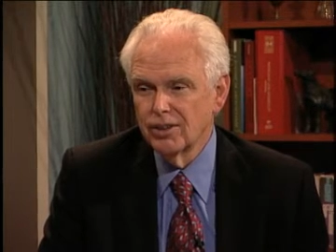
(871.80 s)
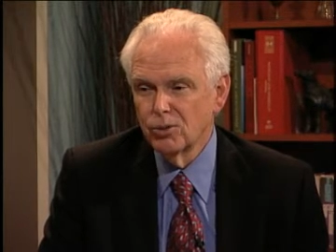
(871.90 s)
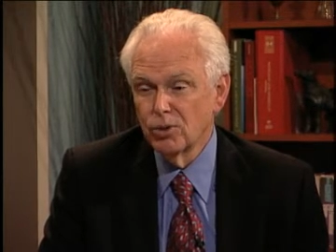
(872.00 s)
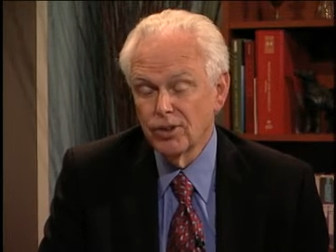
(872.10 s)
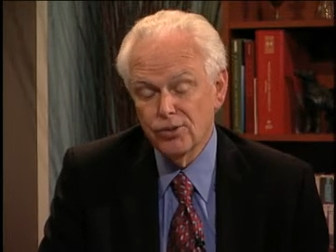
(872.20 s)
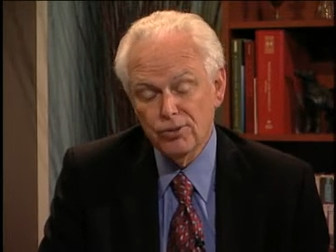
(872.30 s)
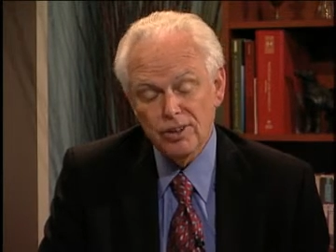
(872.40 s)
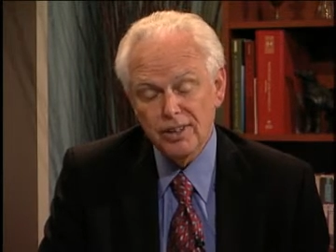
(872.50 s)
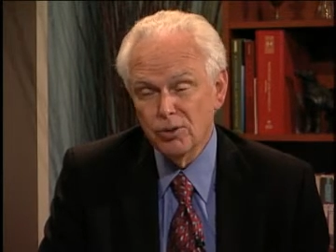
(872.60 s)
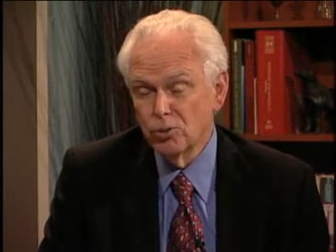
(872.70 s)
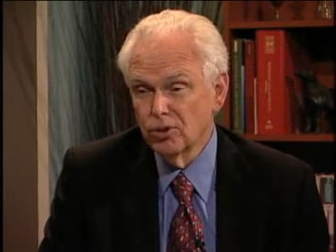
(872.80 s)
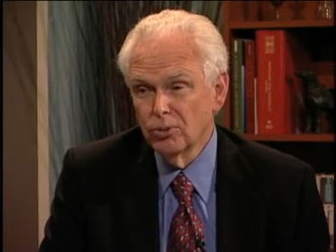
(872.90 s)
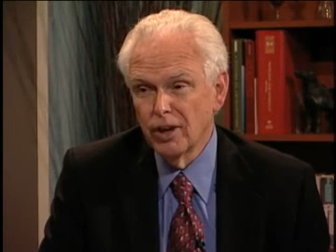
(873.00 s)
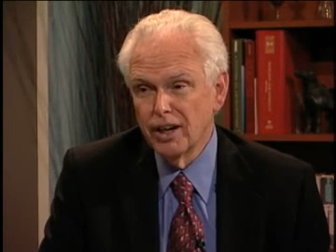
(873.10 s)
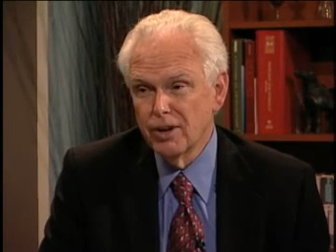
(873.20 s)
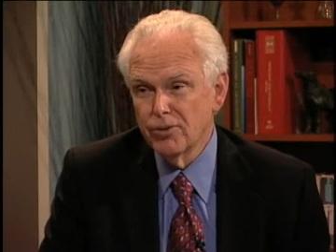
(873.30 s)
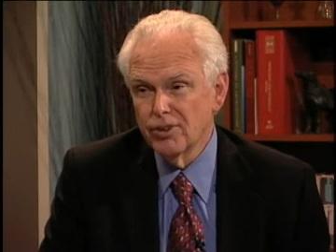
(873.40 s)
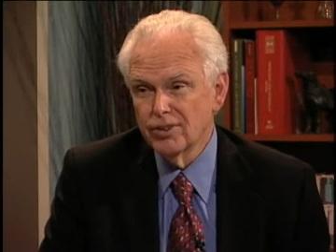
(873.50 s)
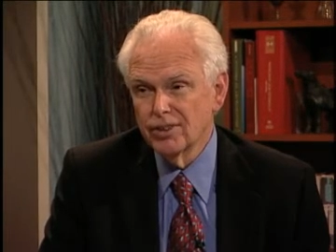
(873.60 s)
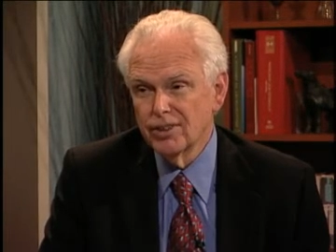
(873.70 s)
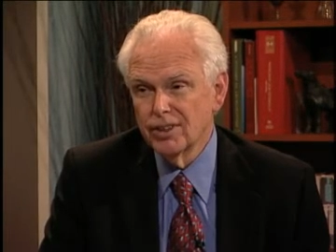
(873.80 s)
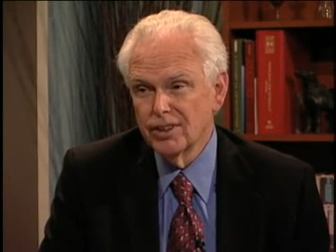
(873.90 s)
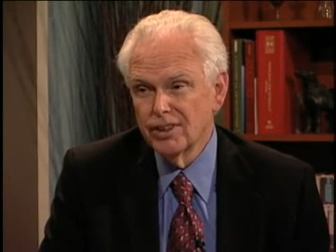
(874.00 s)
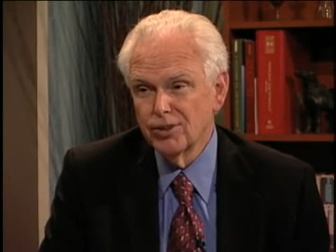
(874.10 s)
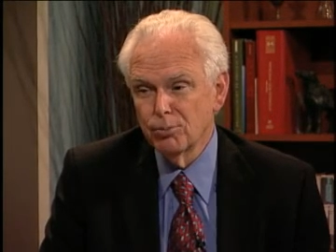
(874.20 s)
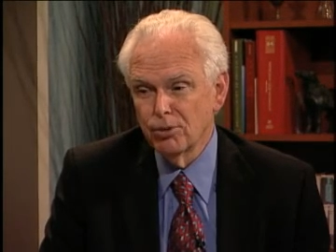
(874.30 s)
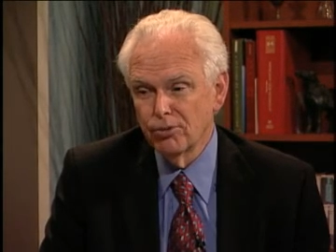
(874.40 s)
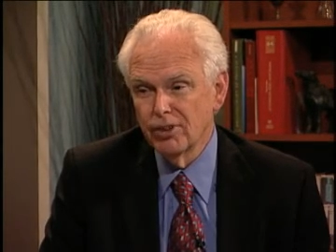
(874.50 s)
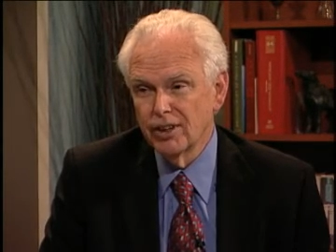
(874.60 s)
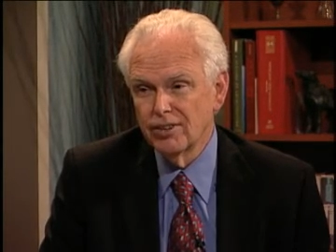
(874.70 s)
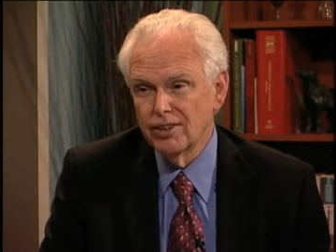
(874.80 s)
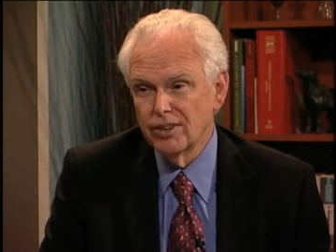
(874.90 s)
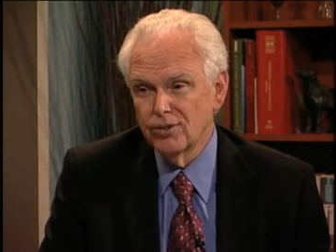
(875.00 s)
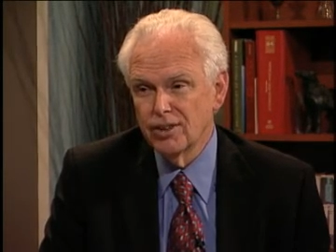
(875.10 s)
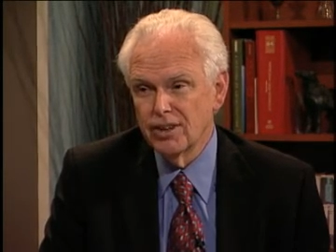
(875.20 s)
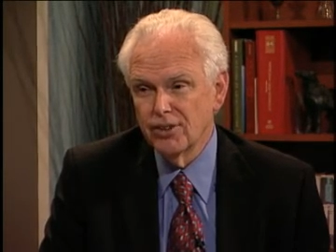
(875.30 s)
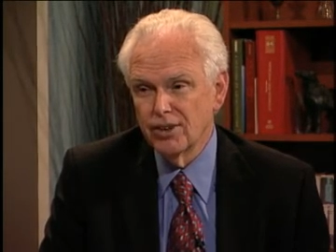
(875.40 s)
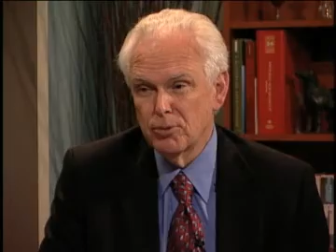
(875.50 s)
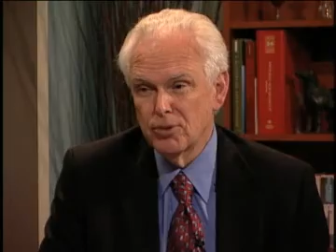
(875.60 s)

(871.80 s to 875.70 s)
what is really a worldwide effort to prevent and treat Alzheimer's